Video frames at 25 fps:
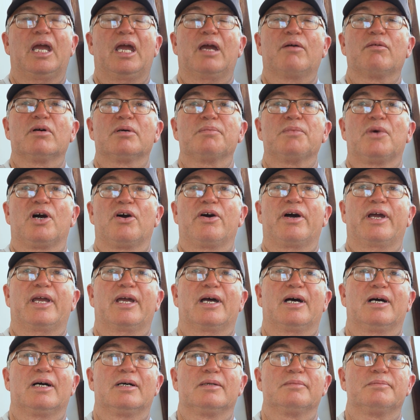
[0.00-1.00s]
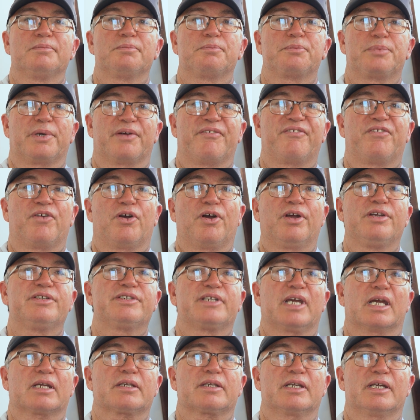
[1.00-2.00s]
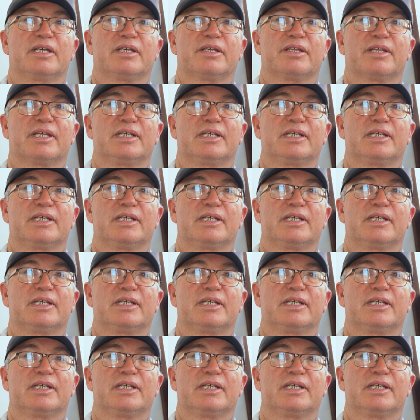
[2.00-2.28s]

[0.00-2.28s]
Yeah, well, my preferred technique